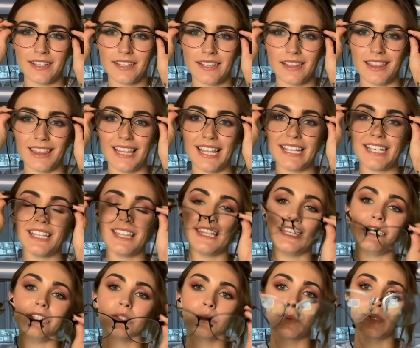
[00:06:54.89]
like
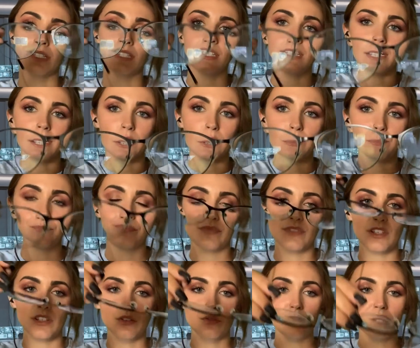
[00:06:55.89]
these ones here,
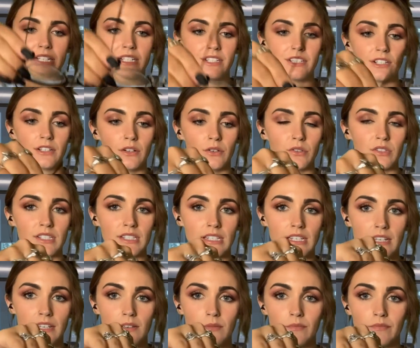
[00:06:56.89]
you need to go
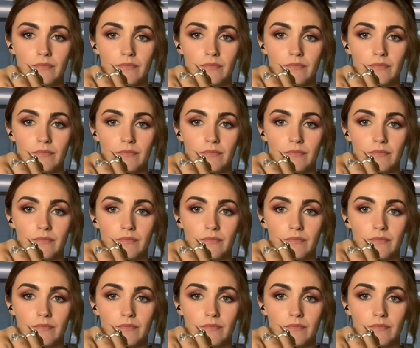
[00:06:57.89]
see